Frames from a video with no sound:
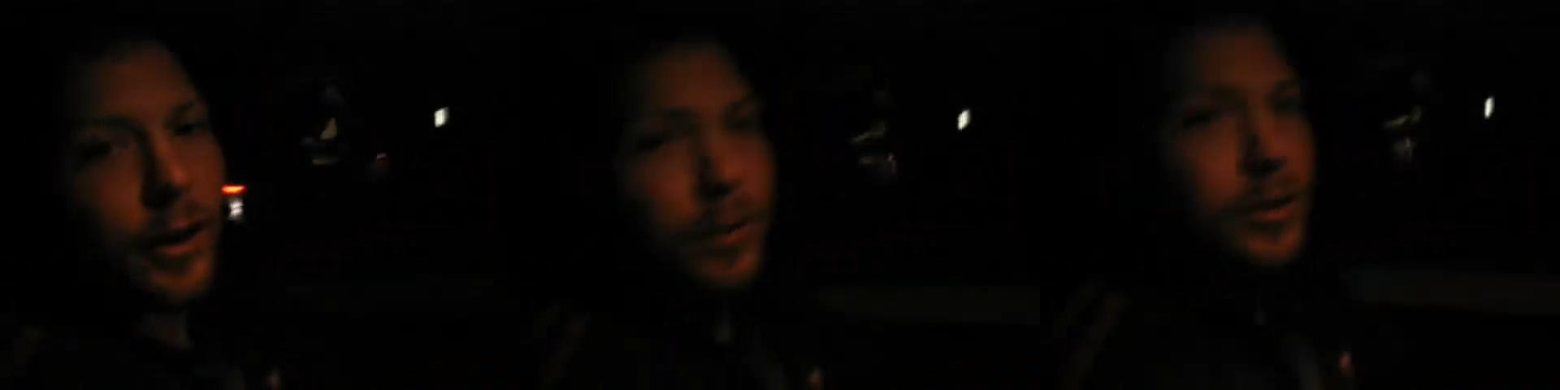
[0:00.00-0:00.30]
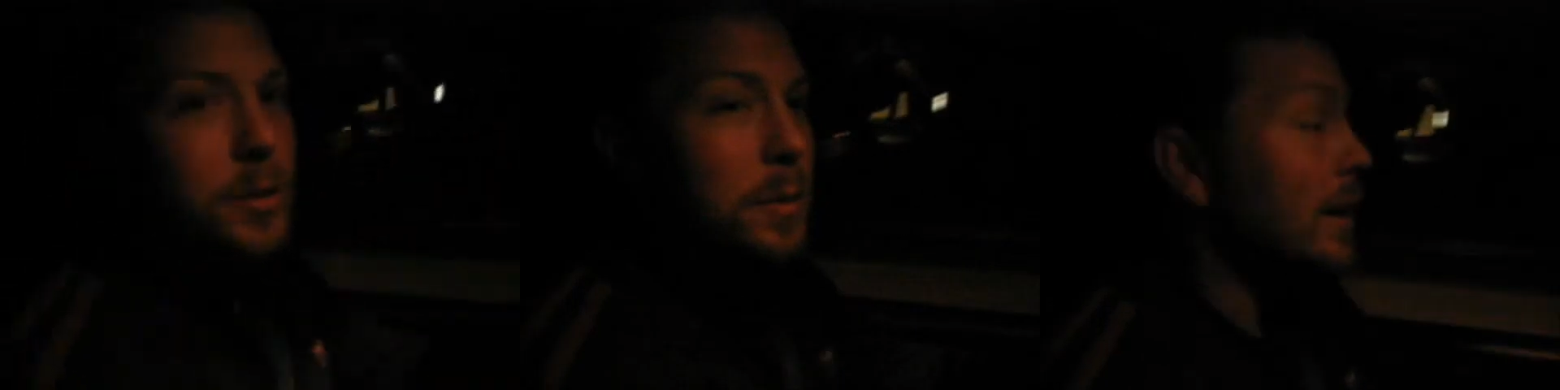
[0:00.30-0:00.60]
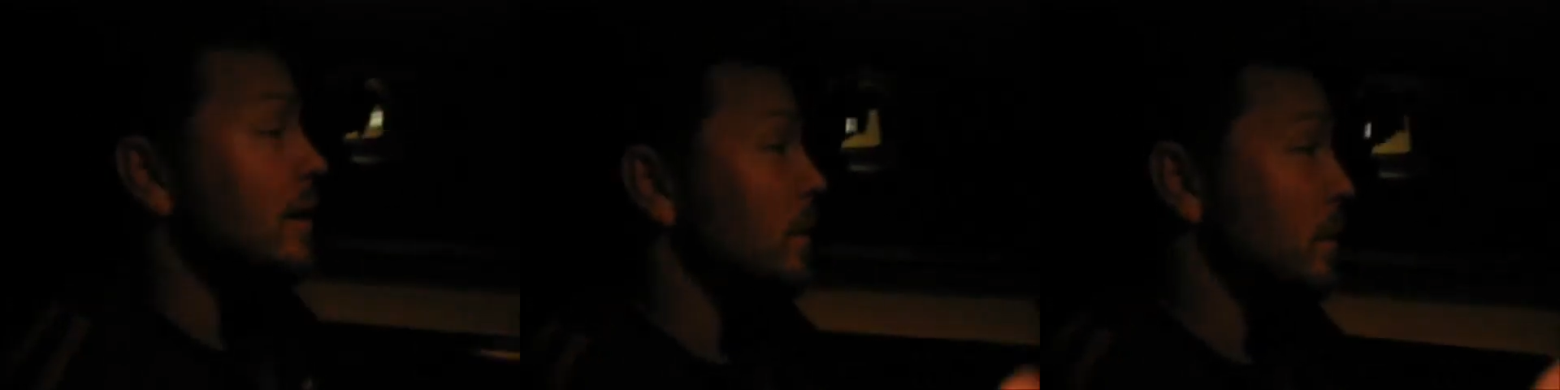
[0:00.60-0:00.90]
that it was just
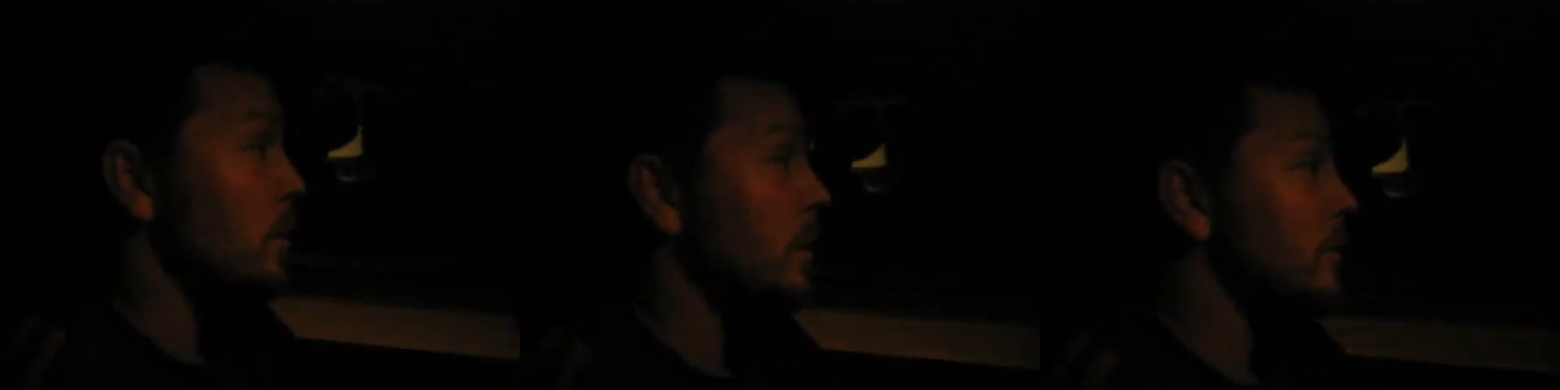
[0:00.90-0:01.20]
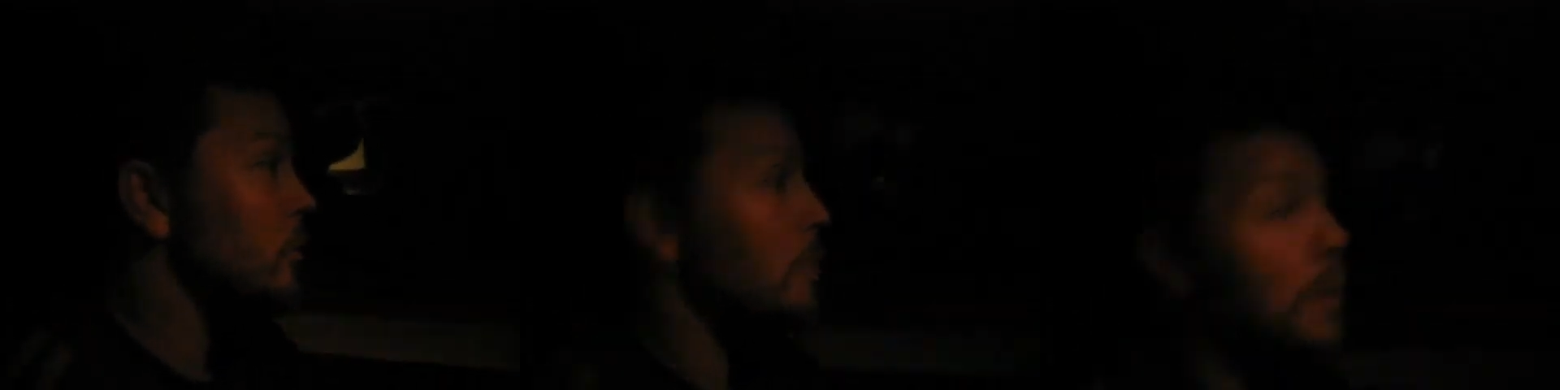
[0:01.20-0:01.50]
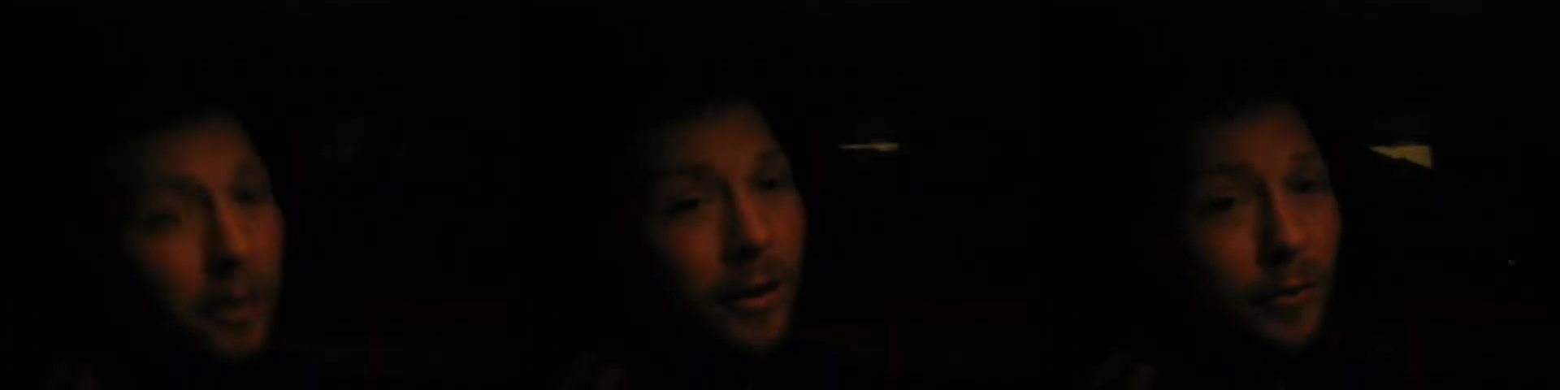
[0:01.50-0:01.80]
because there was only 2
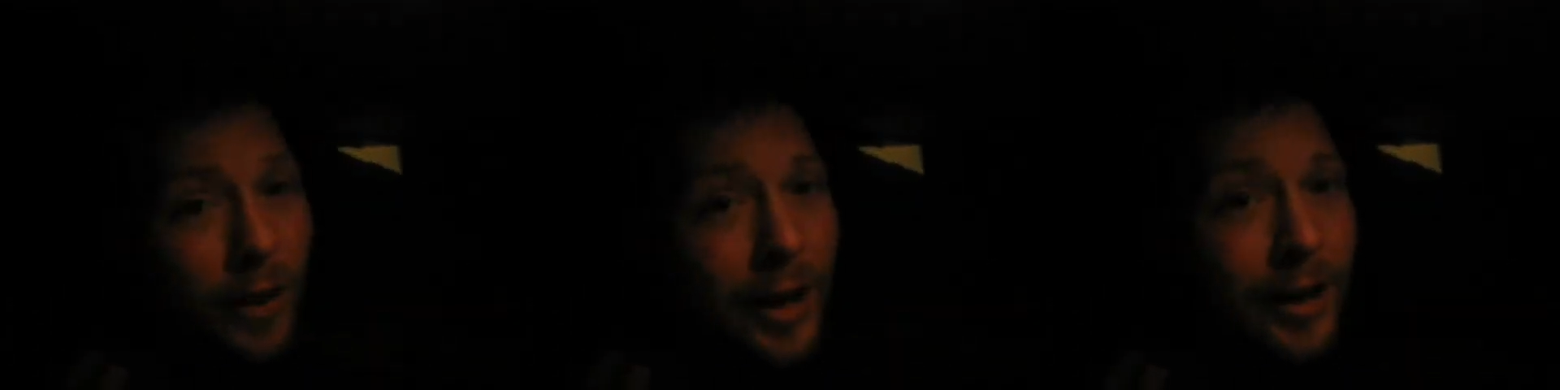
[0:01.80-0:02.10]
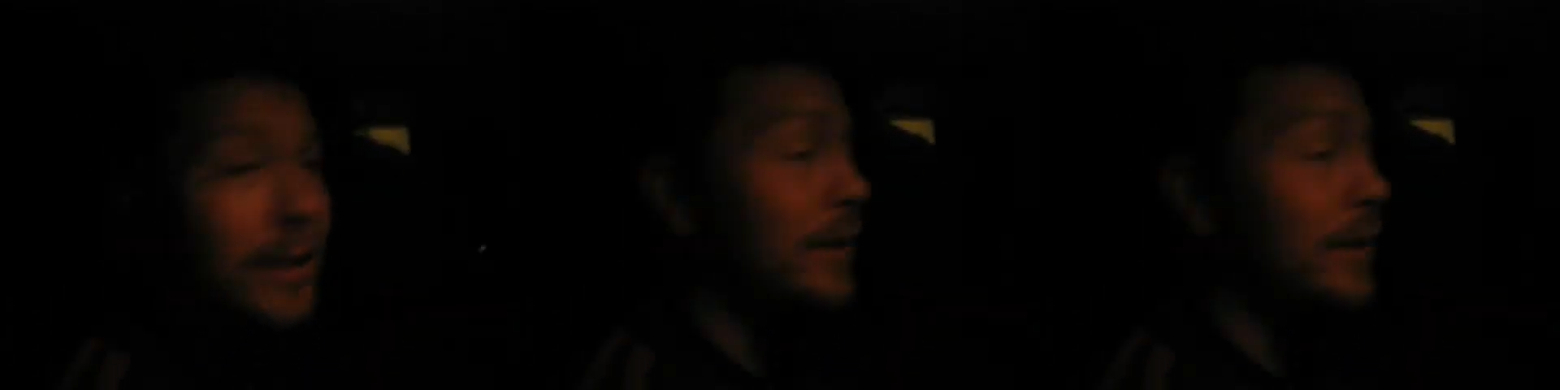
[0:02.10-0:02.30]
people on the flight,